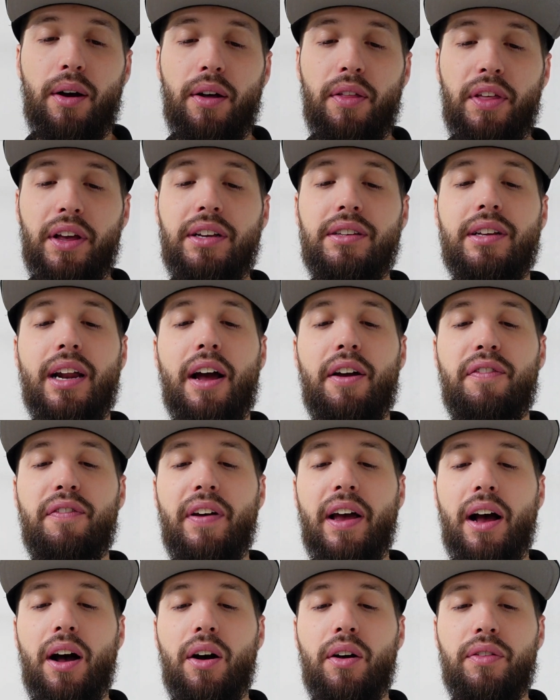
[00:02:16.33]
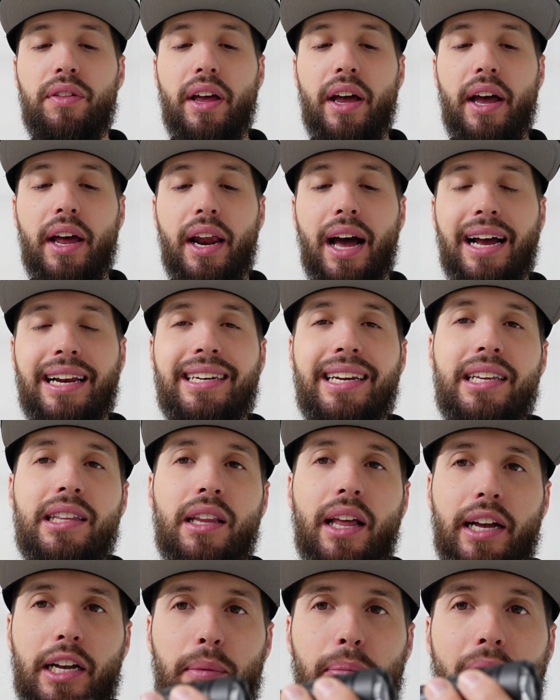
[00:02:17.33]
Things that I found that I didn't
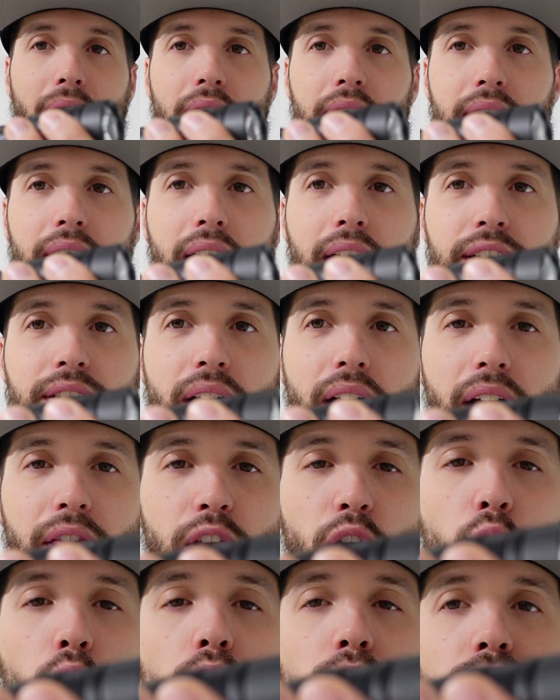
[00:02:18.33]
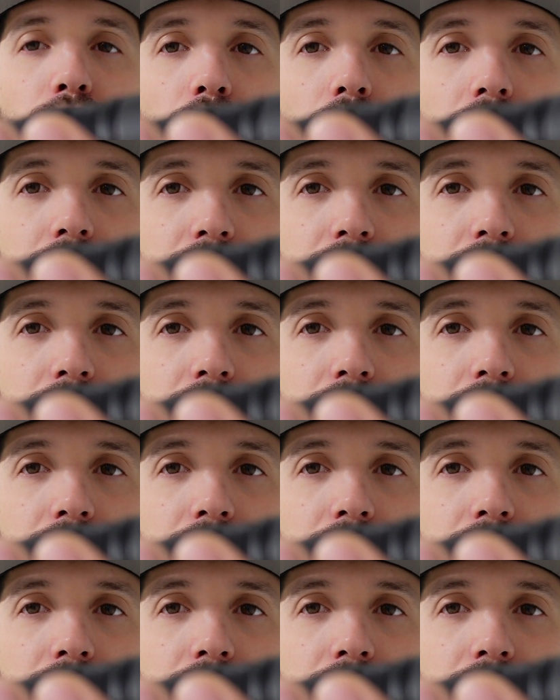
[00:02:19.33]
like about it, the overall